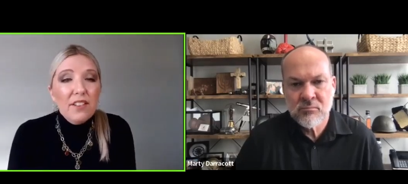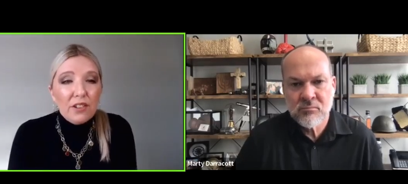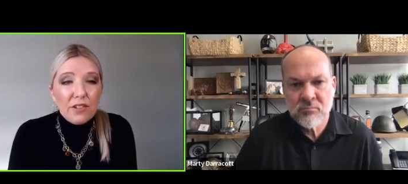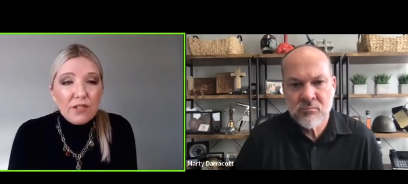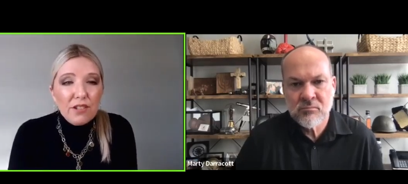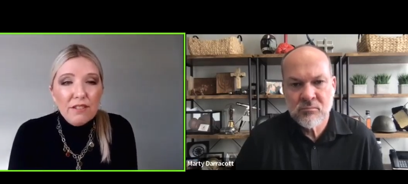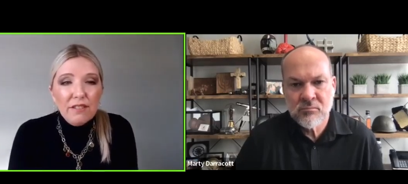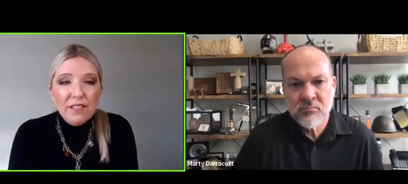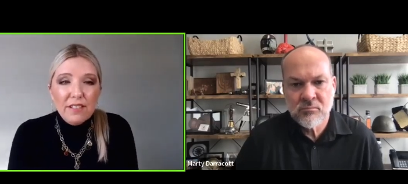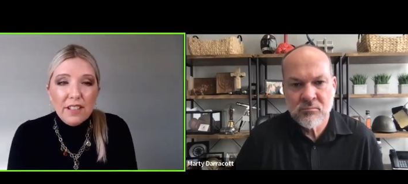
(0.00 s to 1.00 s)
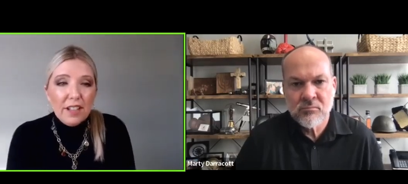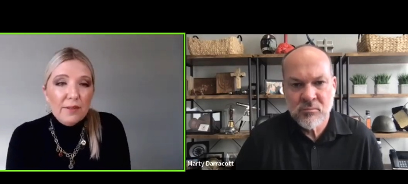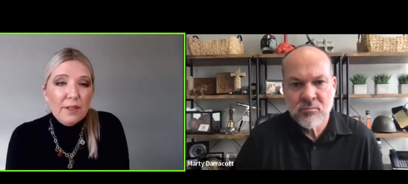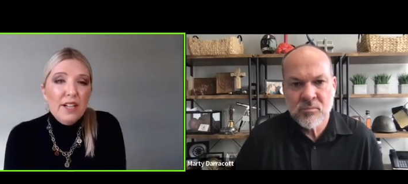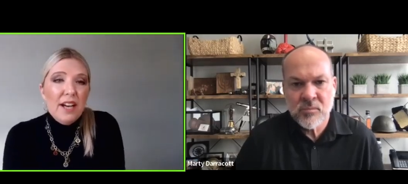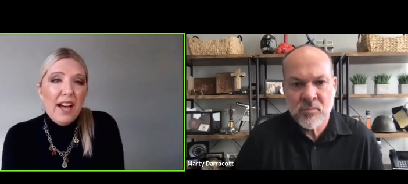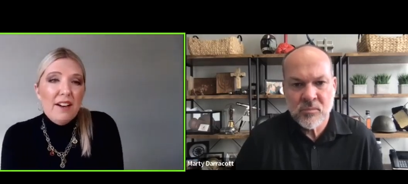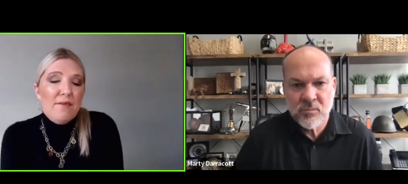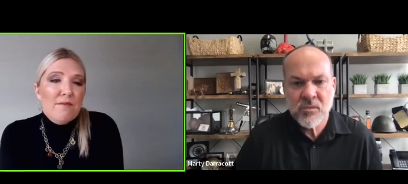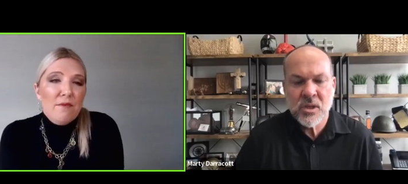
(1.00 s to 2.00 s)
Speaker 1: others? You know,
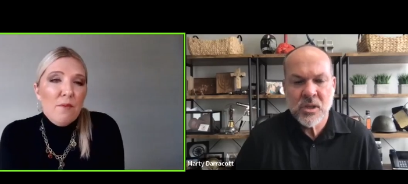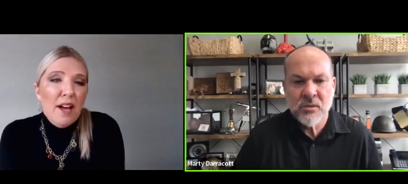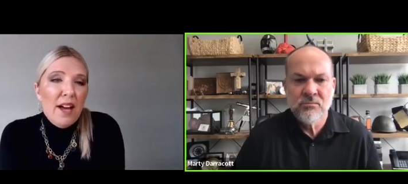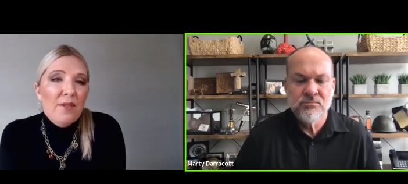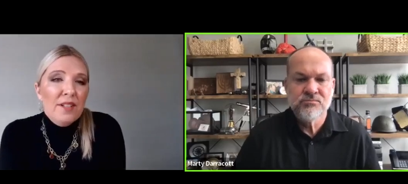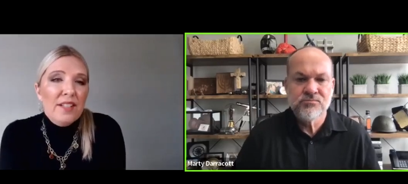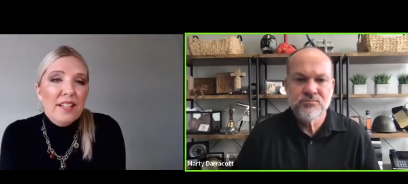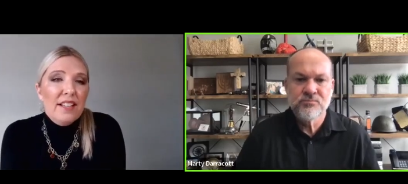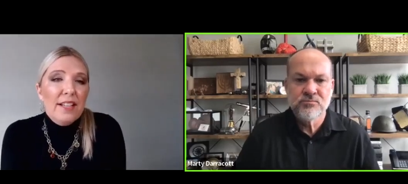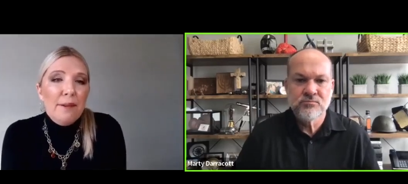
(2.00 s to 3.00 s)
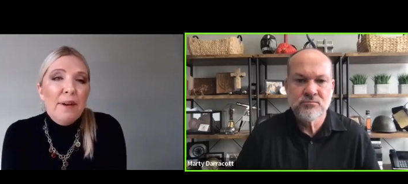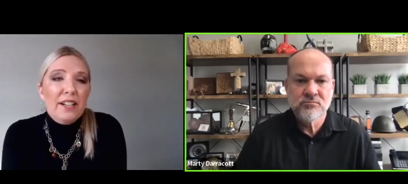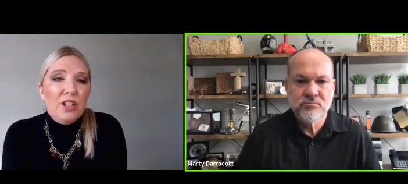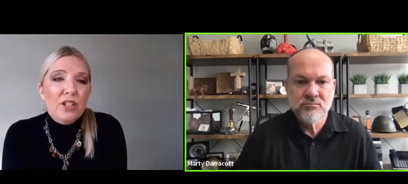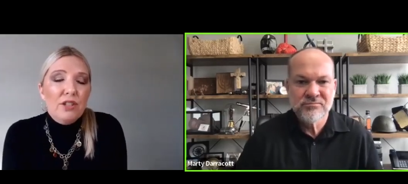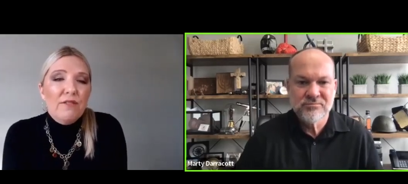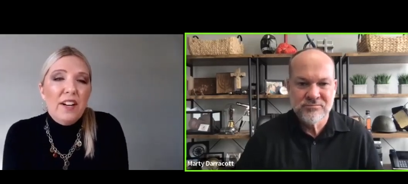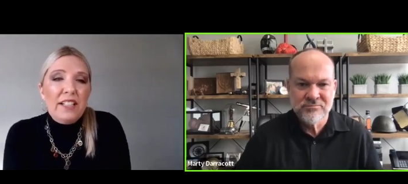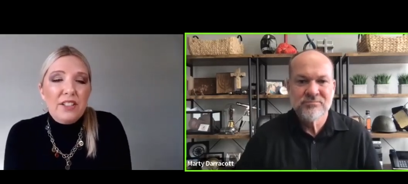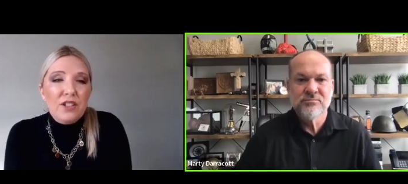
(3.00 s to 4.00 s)
how, yeah. how has it impacted you
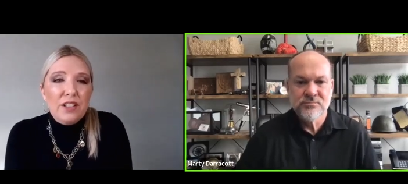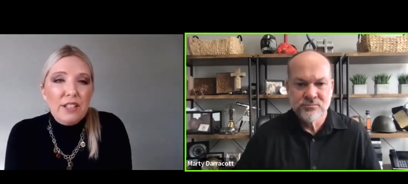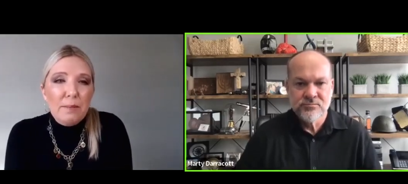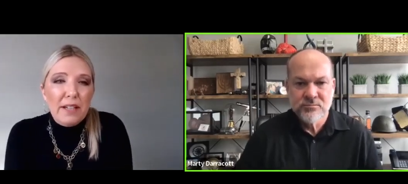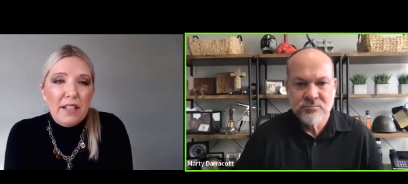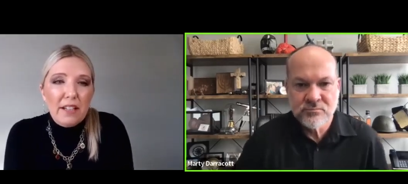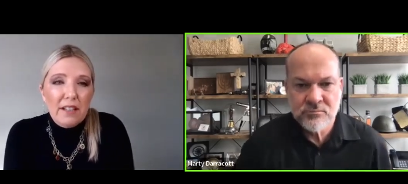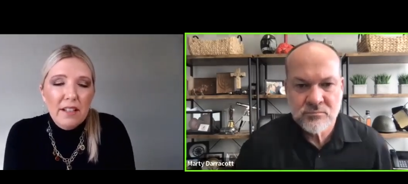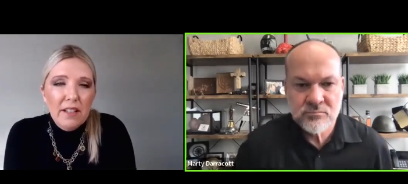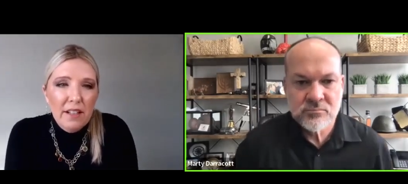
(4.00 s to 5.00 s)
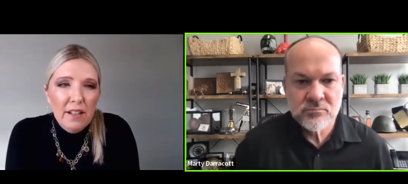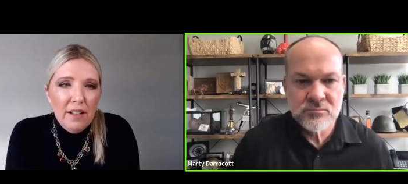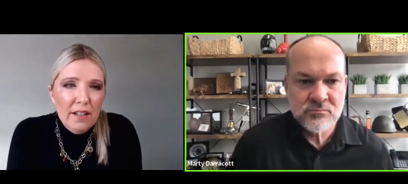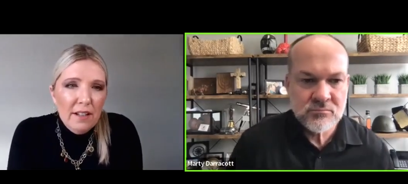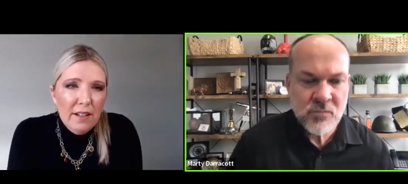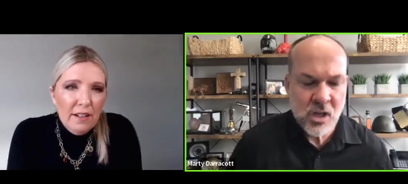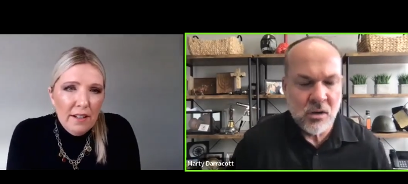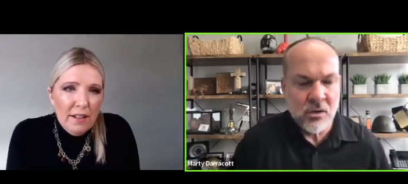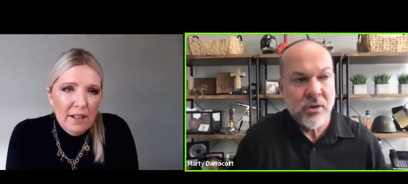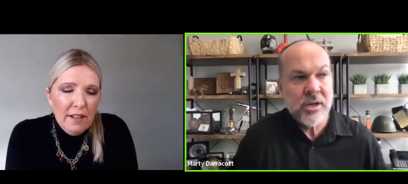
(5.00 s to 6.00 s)
financially speaking?
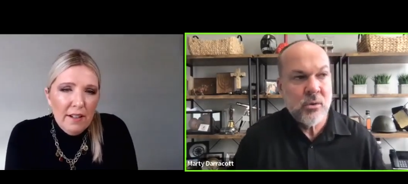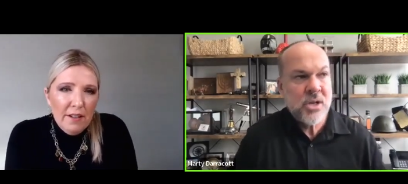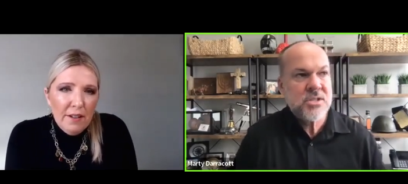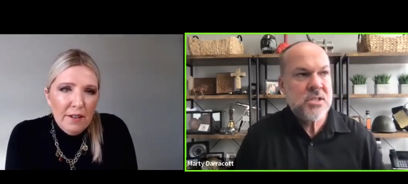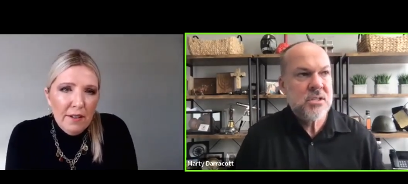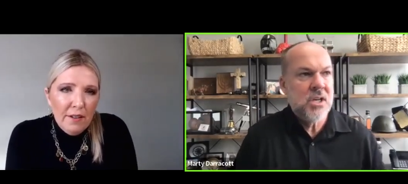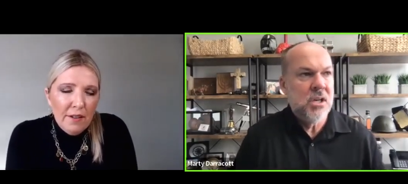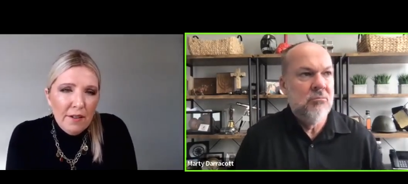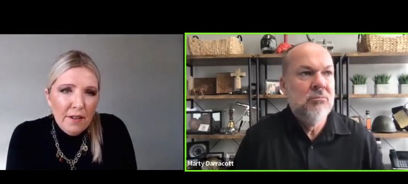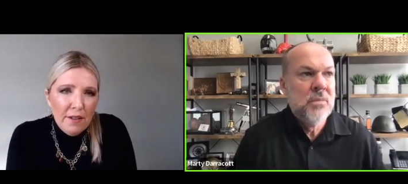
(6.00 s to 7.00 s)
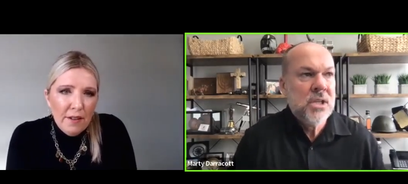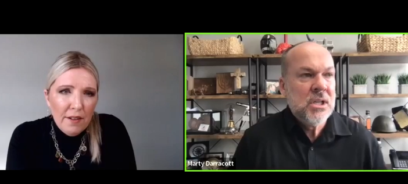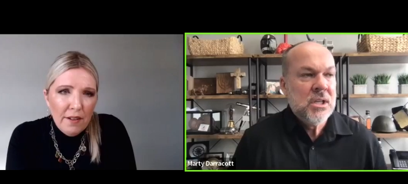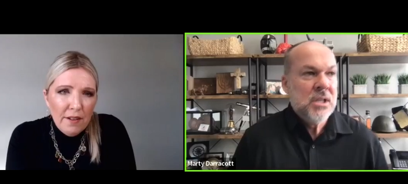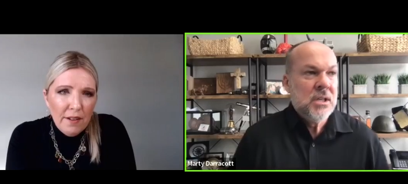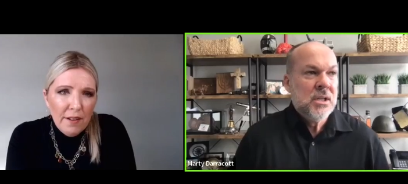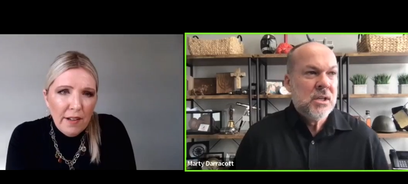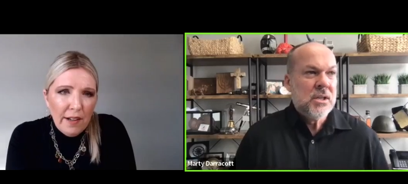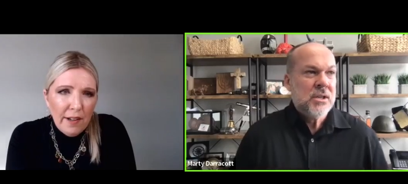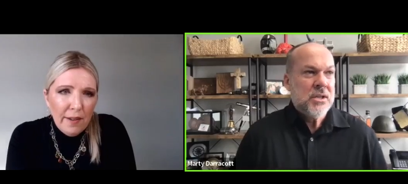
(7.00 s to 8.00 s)
Speaker 2: Oh, great question. Um,
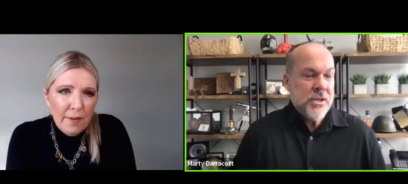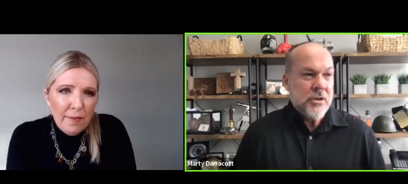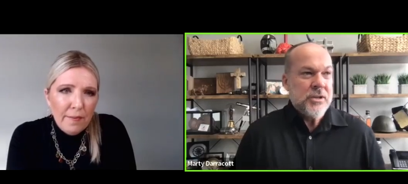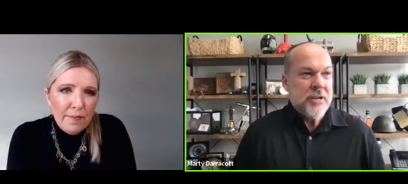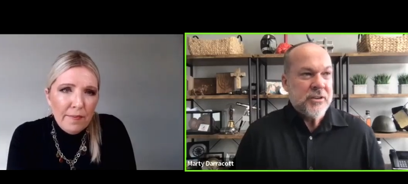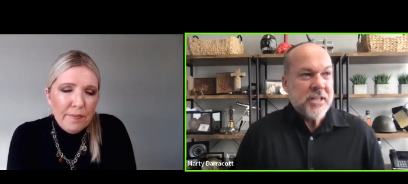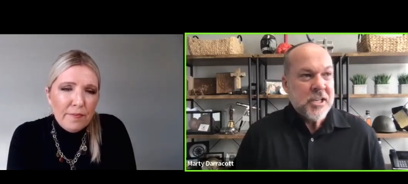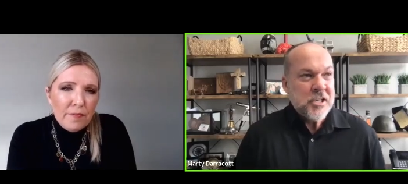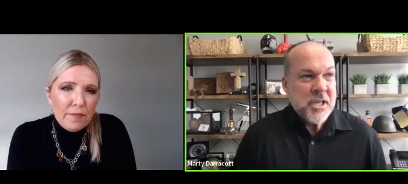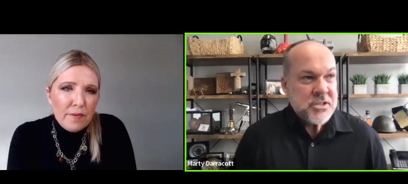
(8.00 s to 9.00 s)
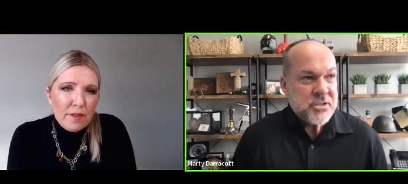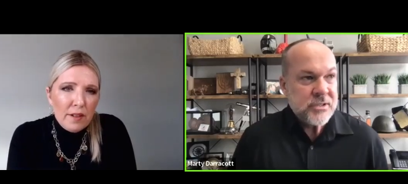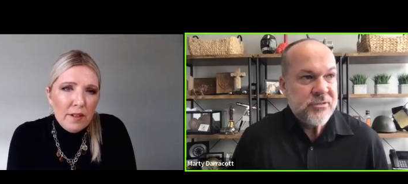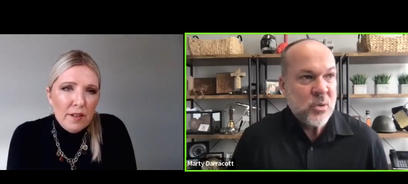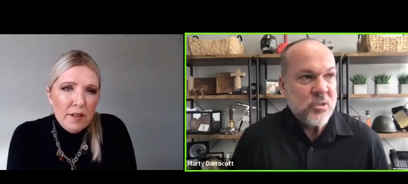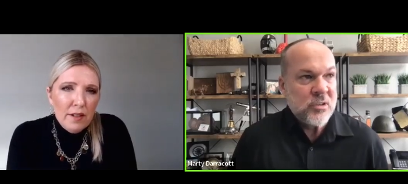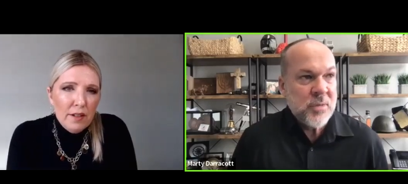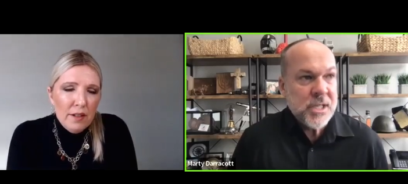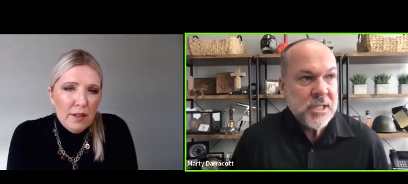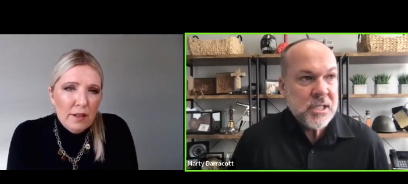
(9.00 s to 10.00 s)
you know, you never get into ministry for the
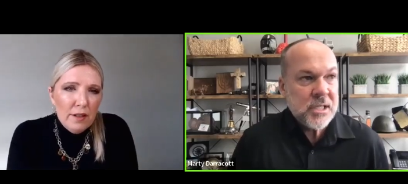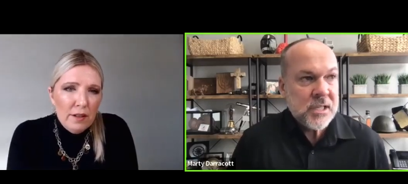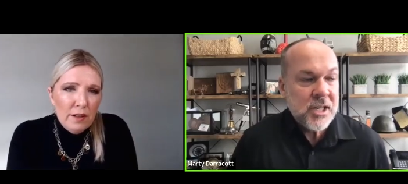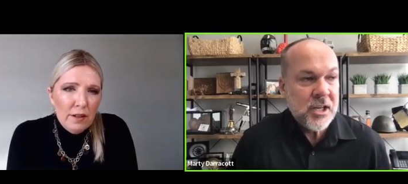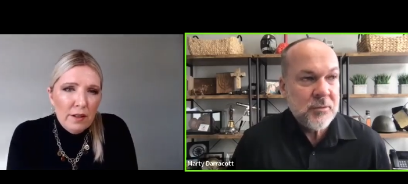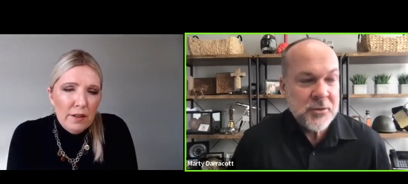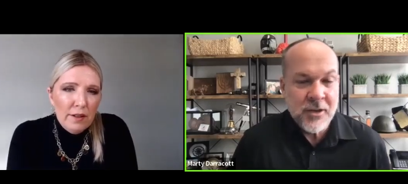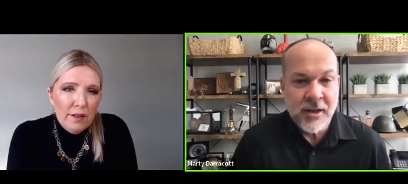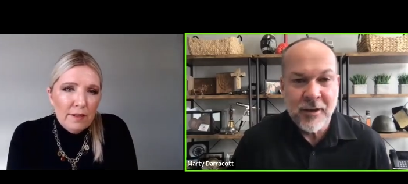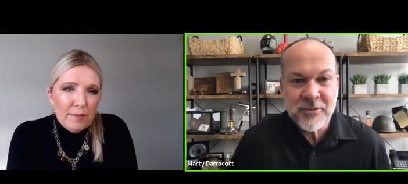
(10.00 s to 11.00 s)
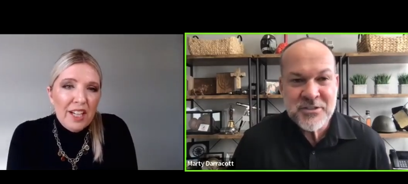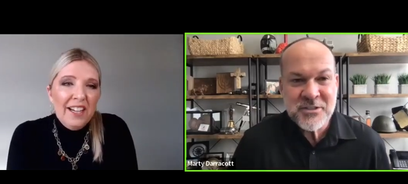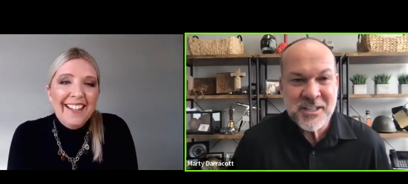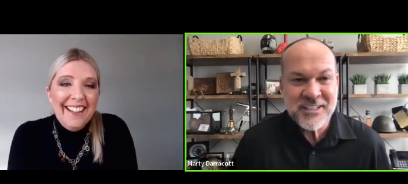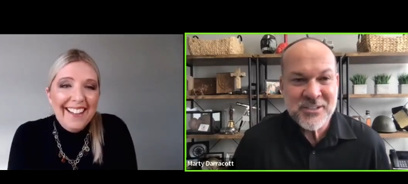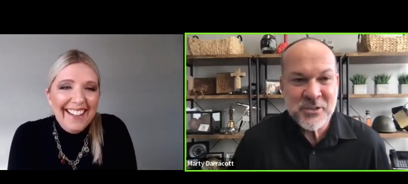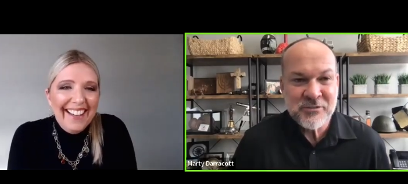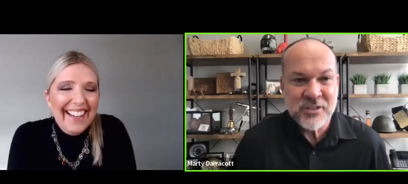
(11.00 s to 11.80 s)
money. Um, obviously, you get into